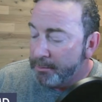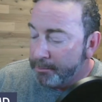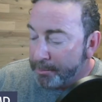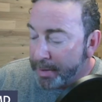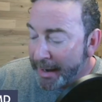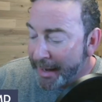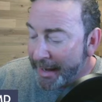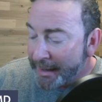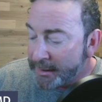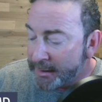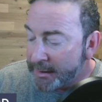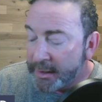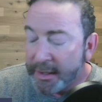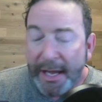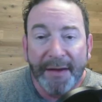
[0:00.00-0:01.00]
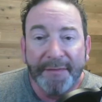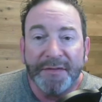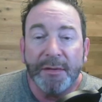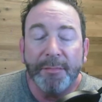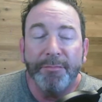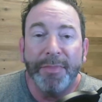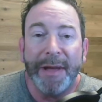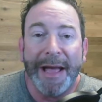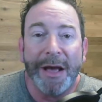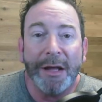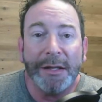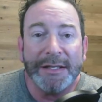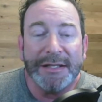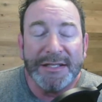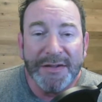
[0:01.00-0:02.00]
but you have to
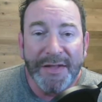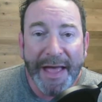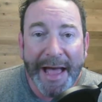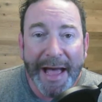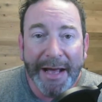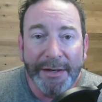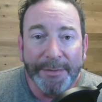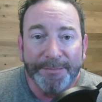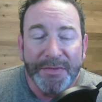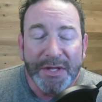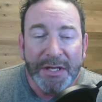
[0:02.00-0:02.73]
balance that